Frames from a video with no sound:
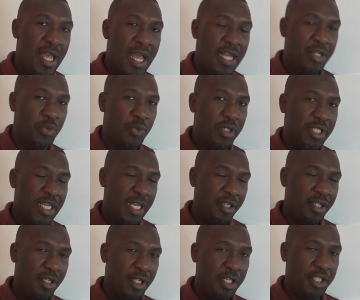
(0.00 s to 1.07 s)
and do
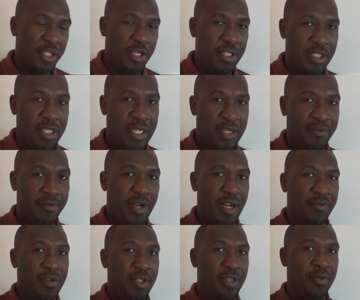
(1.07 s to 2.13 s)
calculations
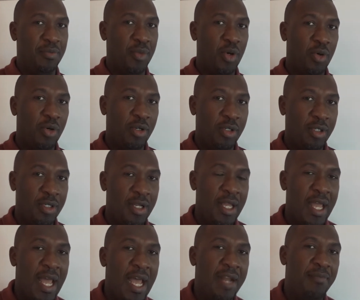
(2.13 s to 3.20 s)
involving the mole
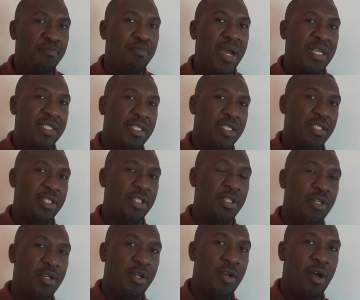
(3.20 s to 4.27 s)
and masses
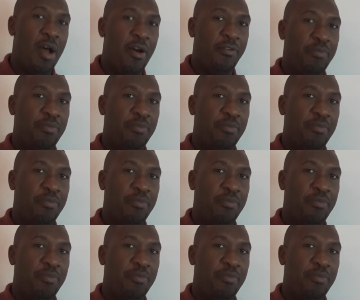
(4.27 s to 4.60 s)
of